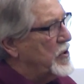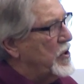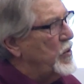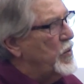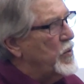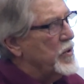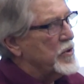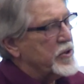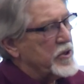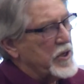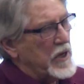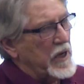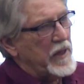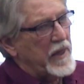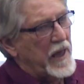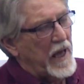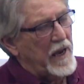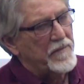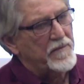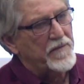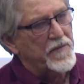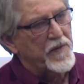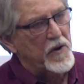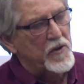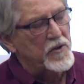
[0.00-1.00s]
you will see
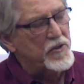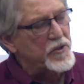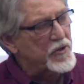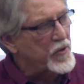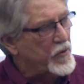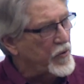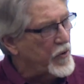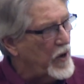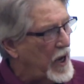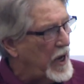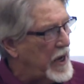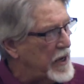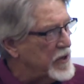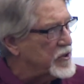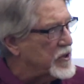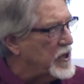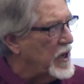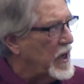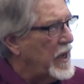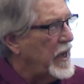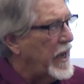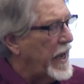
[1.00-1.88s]
that first truss